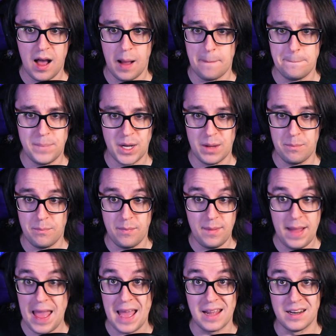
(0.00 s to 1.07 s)
but
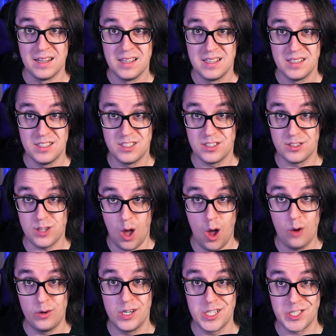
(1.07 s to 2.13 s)
man, this is
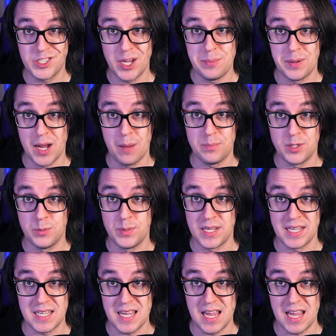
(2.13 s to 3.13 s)
already shaping up to be a